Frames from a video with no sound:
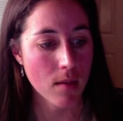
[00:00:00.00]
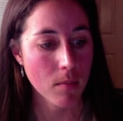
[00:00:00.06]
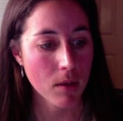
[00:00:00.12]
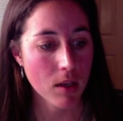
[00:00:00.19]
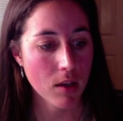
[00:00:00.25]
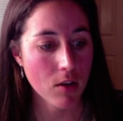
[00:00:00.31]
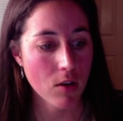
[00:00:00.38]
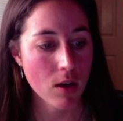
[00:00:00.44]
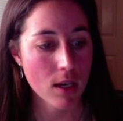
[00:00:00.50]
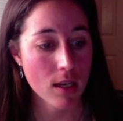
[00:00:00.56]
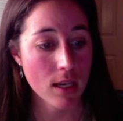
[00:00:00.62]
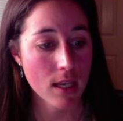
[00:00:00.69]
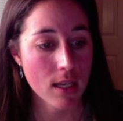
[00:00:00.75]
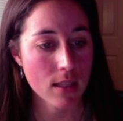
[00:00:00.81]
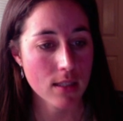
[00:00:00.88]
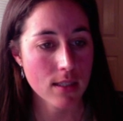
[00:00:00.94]
I'm going to go ahead and
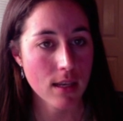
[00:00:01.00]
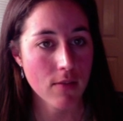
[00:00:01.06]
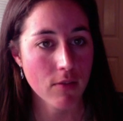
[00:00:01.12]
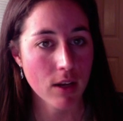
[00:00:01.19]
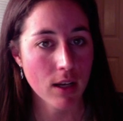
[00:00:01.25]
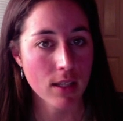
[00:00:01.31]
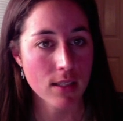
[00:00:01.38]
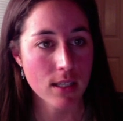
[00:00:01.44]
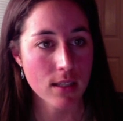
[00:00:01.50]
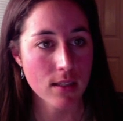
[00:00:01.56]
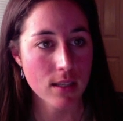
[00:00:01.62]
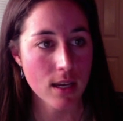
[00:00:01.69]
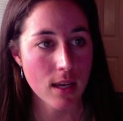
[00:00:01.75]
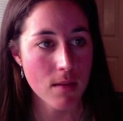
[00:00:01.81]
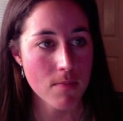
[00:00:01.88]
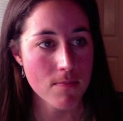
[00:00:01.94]
hit Save Content
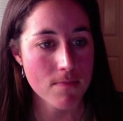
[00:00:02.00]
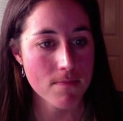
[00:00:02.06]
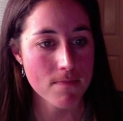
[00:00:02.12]
Type.